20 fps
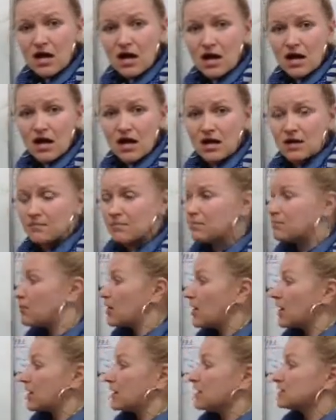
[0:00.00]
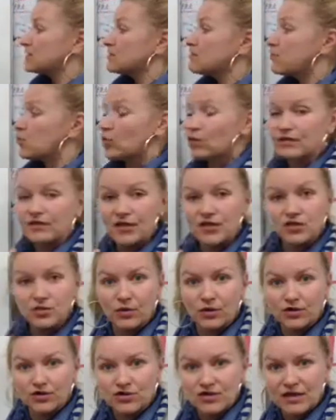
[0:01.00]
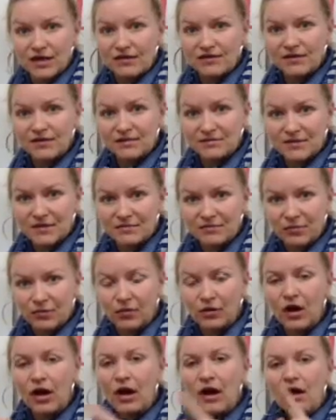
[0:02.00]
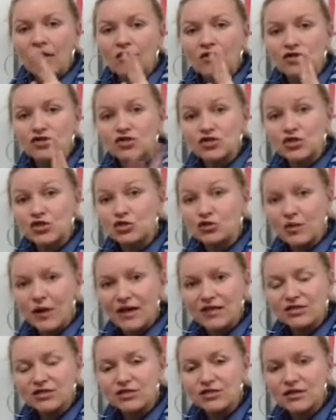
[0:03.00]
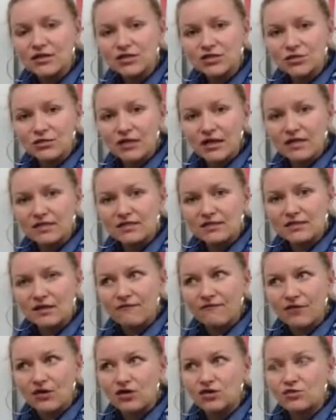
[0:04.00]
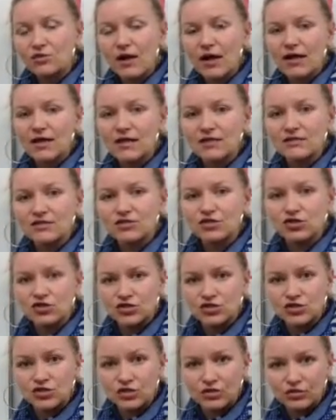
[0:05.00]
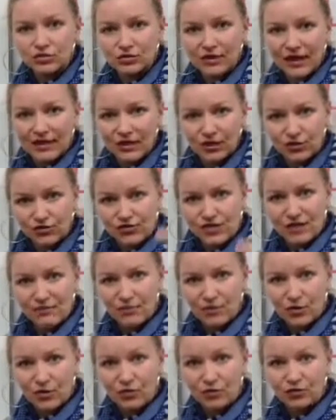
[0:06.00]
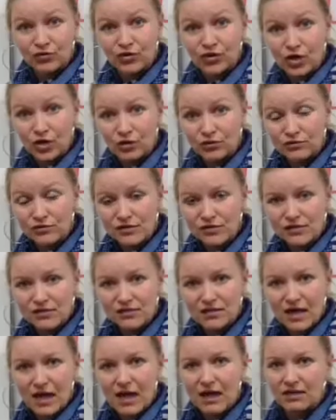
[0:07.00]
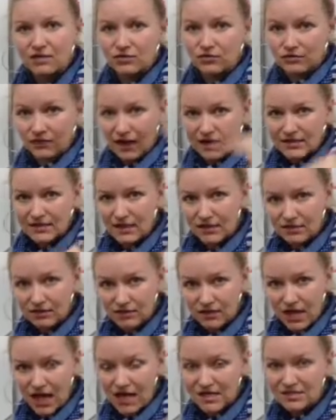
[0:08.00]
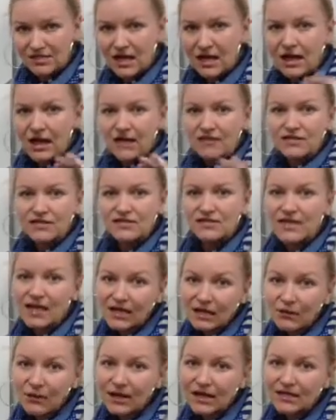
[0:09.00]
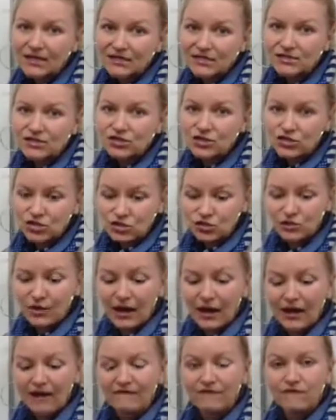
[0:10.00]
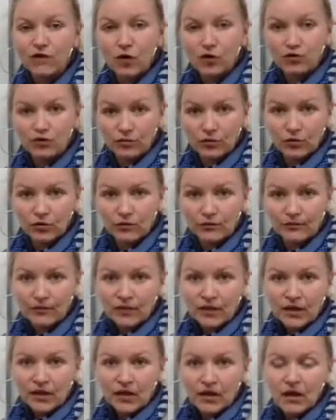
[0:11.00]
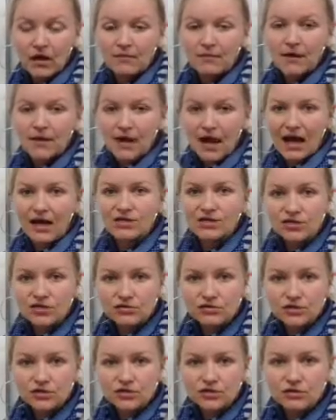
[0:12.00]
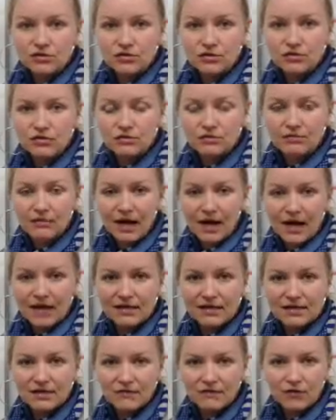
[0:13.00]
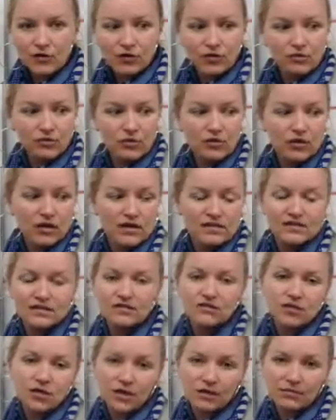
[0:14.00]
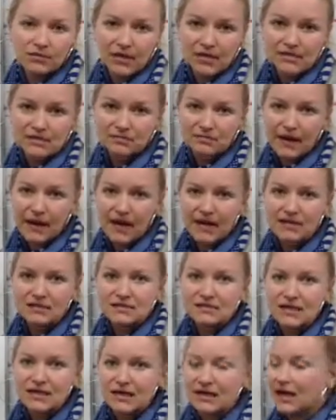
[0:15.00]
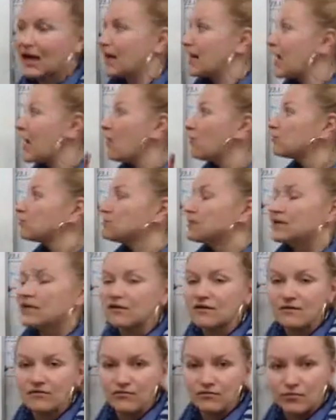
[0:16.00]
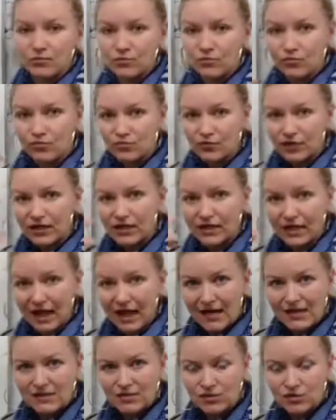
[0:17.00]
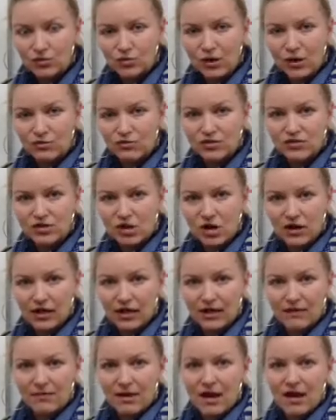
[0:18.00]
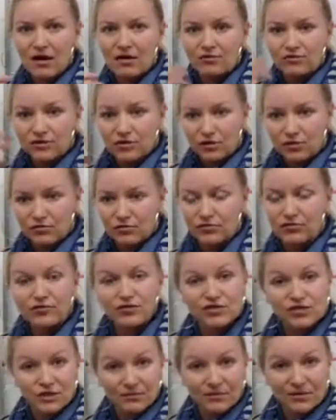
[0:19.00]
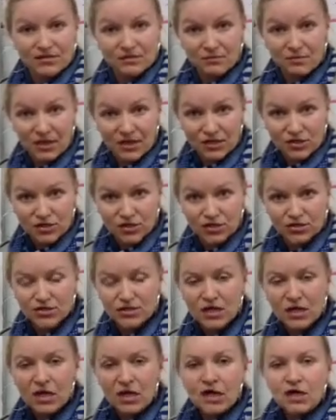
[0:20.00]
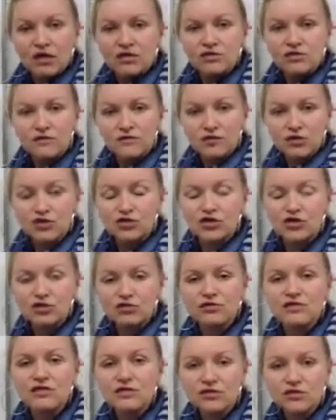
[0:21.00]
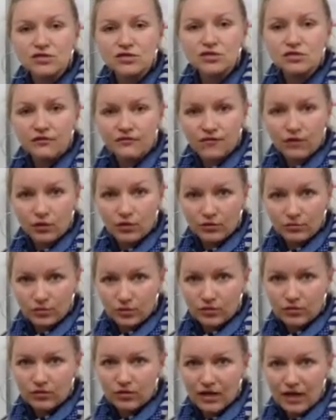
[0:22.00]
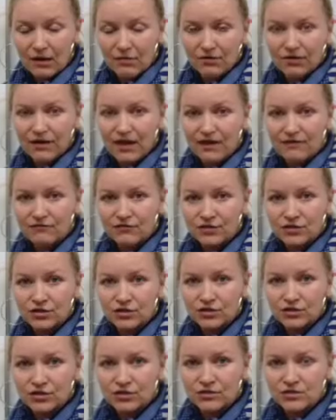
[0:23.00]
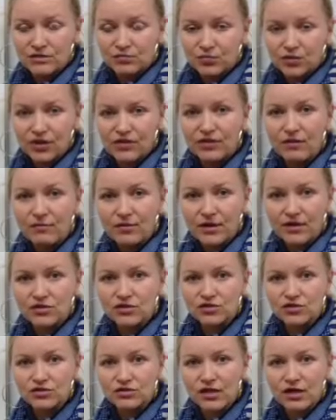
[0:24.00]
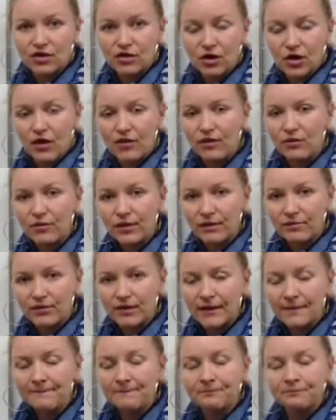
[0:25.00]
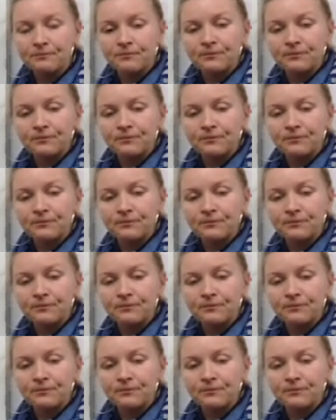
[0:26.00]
But it's important that you understand these people. There's two ways you can do this. The first way is to just do like your typical notes that you write down in class. The second way is to do a foldable. And I chose to do mine in a foldable because it took up less space and it kind of helped me to realize who I was talking about. You know, there's going to be some pictures. So if you're choosing to do the foldable, what I would like for you to do is print the pictures that are on the Weebly.